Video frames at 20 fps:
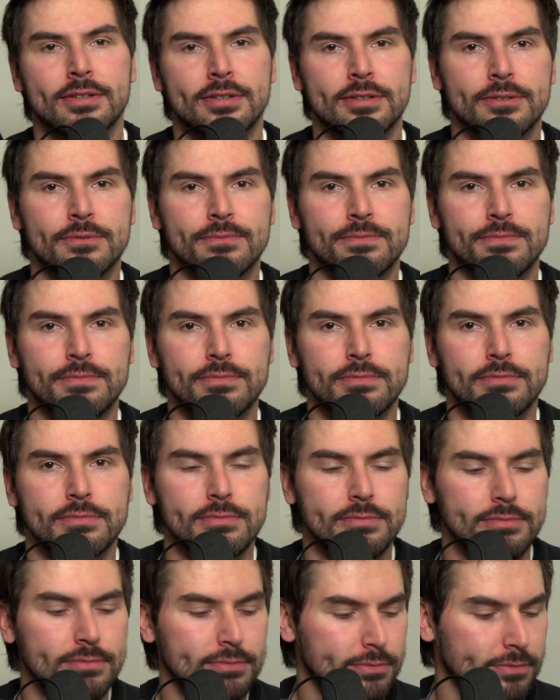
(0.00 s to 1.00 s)

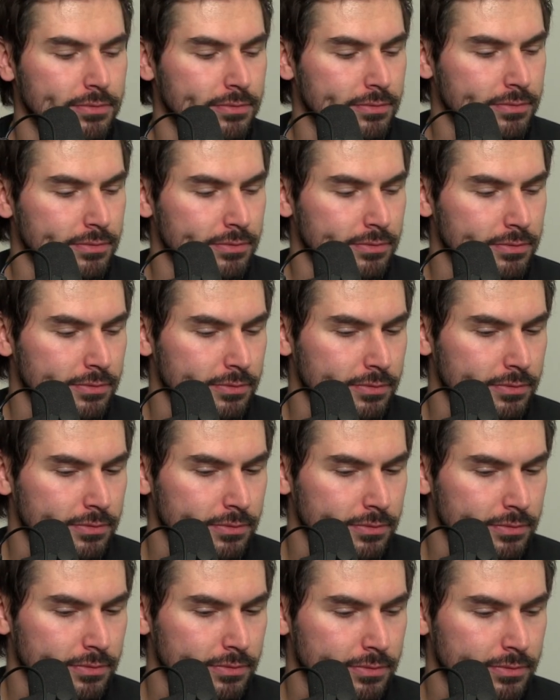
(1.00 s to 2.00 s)

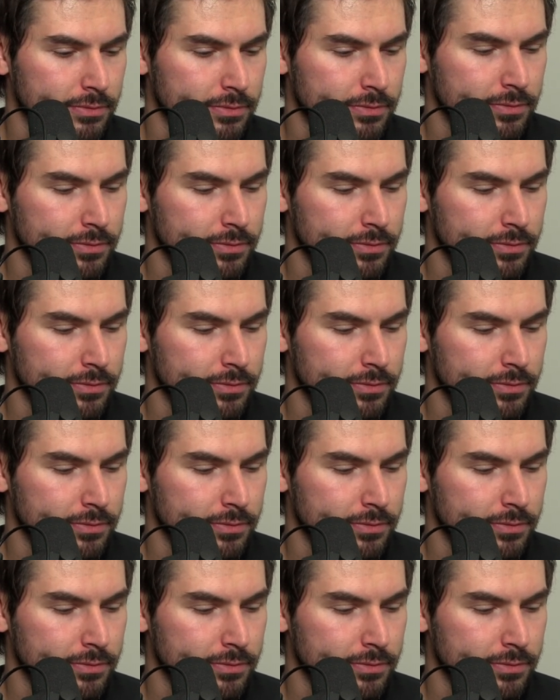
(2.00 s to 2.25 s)
(silence)